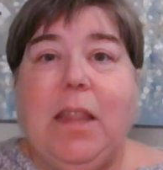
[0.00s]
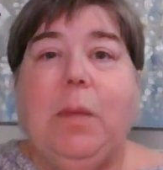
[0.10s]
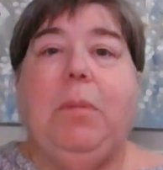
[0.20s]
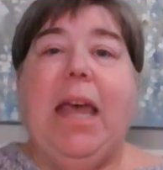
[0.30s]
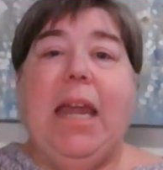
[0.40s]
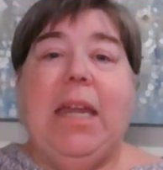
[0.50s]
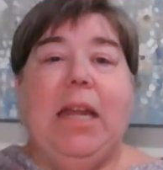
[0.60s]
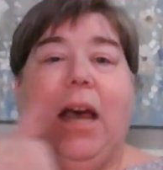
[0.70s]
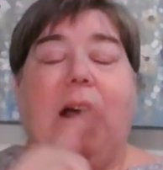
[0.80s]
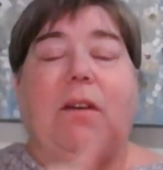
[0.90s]
the planet
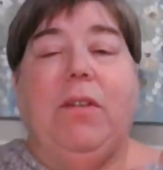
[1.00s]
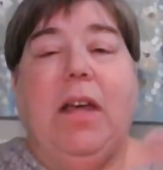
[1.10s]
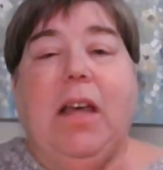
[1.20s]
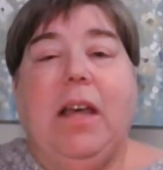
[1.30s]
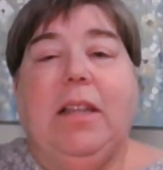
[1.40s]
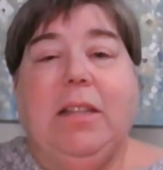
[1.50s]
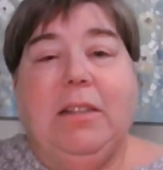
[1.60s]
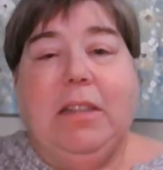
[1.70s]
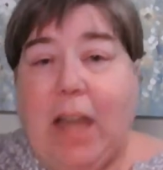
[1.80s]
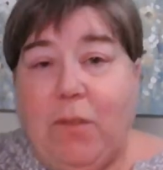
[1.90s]
of
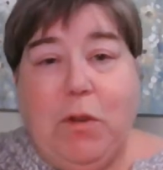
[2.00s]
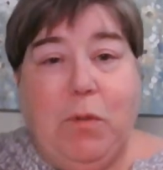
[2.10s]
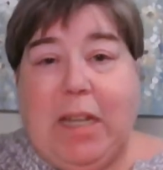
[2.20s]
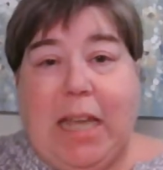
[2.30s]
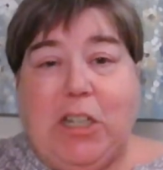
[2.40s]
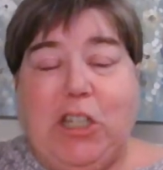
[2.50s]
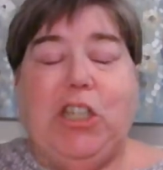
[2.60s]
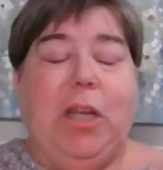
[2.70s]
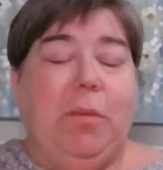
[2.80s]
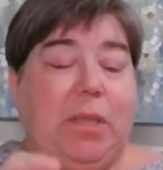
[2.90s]
love and
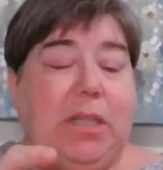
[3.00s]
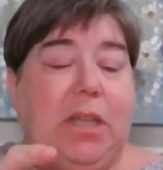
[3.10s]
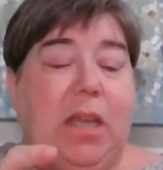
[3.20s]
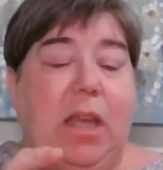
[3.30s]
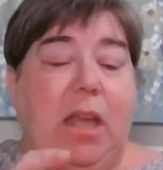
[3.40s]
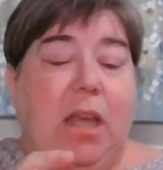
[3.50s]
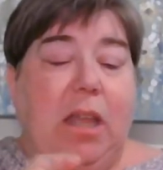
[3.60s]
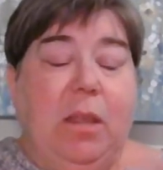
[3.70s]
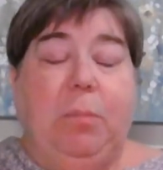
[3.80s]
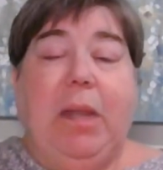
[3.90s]
relationships,
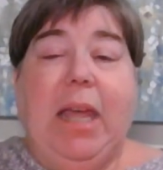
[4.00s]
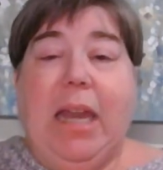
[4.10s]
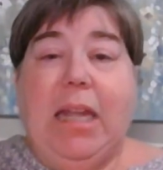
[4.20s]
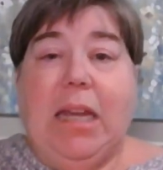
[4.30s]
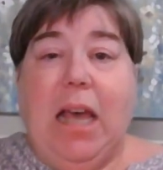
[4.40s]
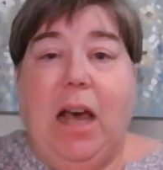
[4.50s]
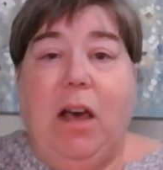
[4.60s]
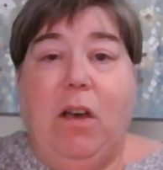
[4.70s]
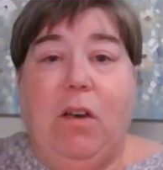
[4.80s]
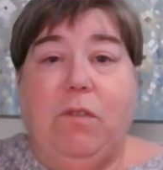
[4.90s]
the planet
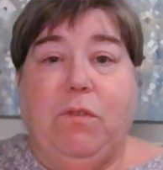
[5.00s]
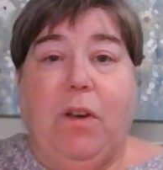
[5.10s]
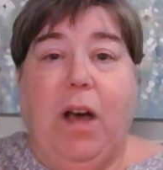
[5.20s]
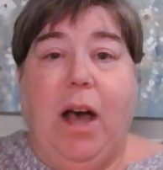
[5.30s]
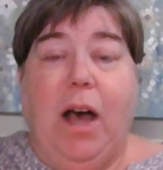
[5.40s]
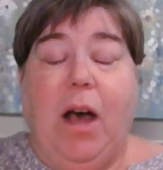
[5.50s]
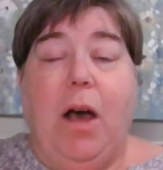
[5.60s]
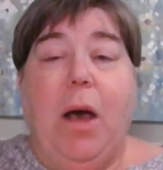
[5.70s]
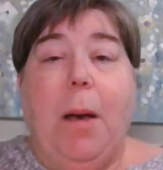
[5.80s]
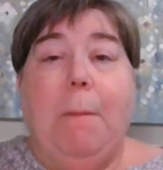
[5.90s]
of
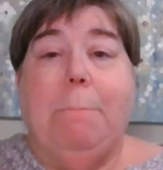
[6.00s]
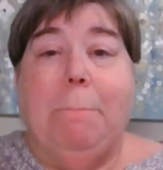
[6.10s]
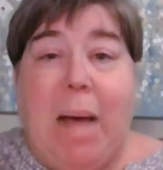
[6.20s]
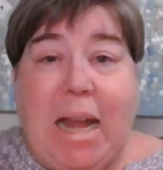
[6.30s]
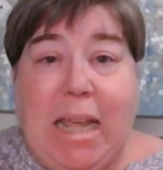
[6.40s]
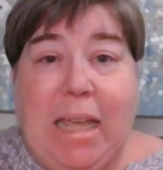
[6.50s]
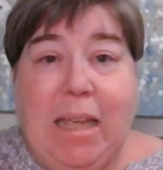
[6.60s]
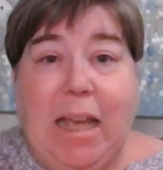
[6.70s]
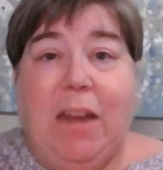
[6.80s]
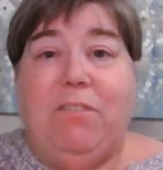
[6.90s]

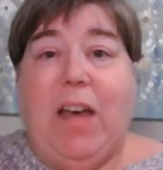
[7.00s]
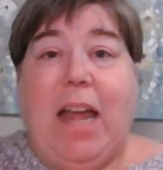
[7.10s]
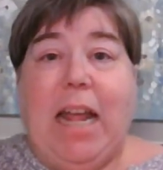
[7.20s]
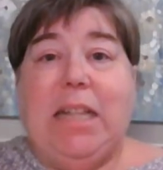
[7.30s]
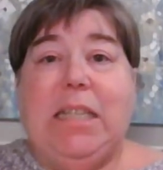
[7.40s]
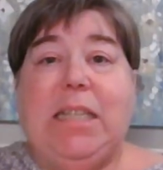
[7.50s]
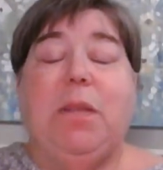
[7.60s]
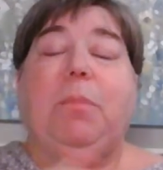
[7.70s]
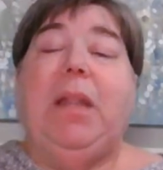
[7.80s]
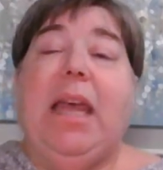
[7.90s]
money and finances,
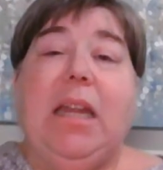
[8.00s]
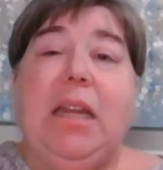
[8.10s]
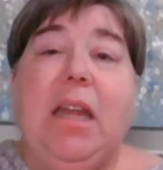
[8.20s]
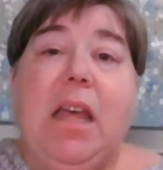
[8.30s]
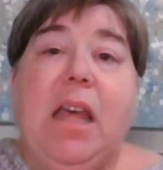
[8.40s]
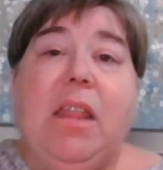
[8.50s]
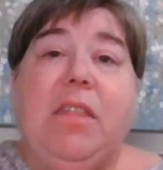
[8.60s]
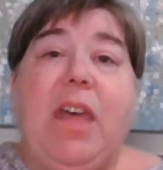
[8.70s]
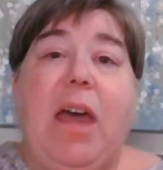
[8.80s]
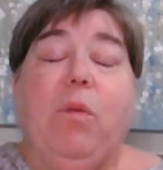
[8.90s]
the planet
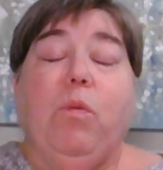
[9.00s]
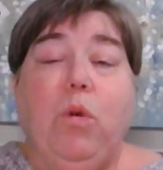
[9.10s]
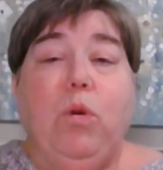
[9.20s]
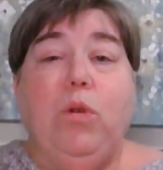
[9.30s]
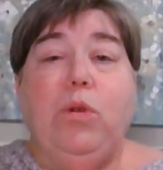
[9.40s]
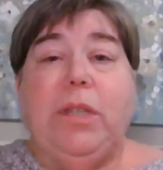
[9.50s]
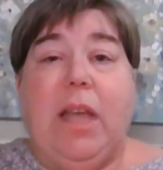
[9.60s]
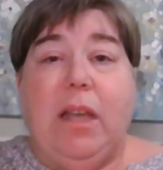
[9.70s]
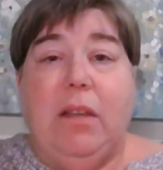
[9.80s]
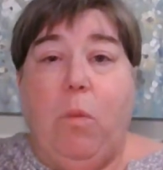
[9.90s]
that rules
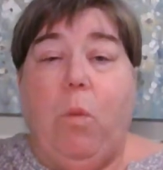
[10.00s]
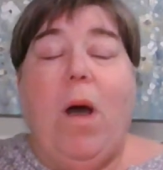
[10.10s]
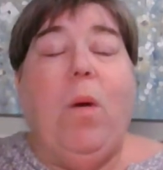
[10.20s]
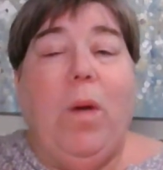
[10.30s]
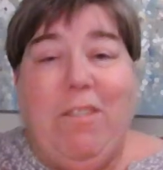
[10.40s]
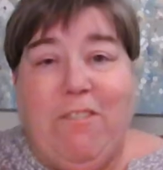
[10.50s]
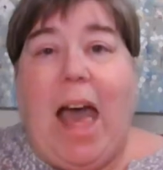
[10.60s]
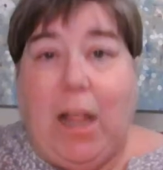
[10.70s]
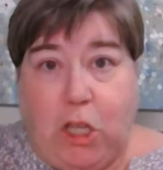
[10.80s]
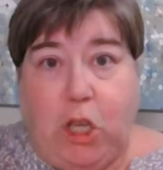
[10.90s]
what we
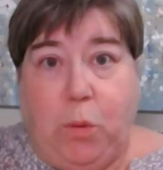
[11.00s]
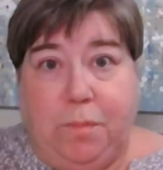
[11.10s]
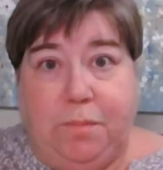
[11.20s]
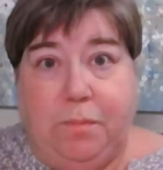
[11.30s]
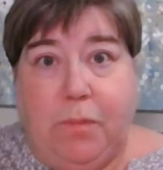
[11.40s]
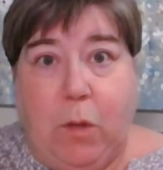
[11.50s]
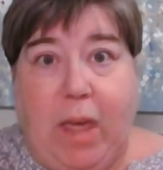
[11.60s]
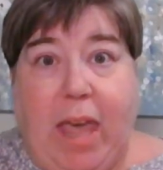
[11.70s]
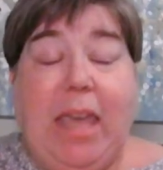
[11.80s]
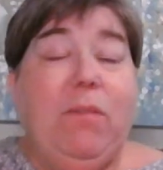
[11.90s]
value,
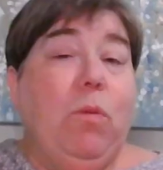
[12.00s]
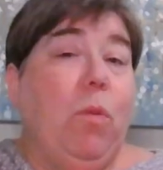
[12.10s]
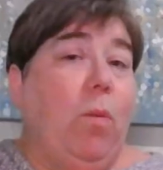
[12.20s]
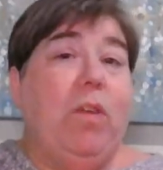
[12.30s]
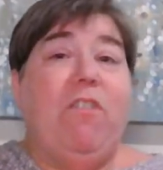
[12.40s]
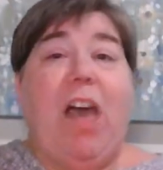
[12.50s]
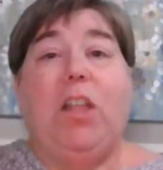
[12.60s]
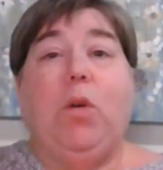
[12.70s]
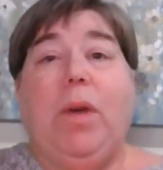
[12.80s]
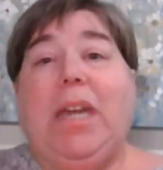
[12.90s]
okay, even what we
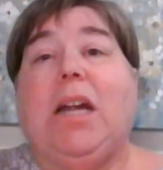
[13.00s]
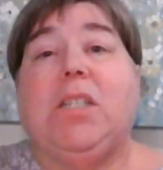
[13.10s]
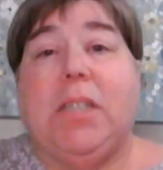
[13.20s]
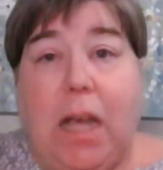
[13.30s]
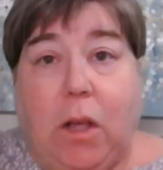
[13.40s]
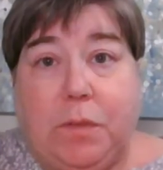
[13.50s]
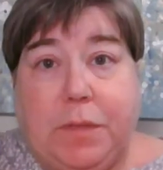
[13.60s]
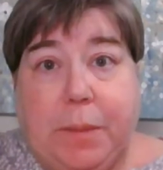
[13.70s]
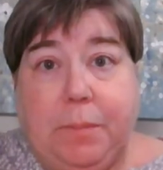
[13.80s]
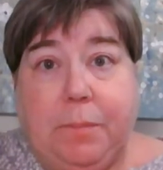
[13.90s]
value in
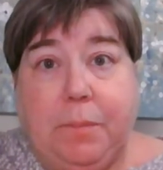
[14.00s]
ourselves.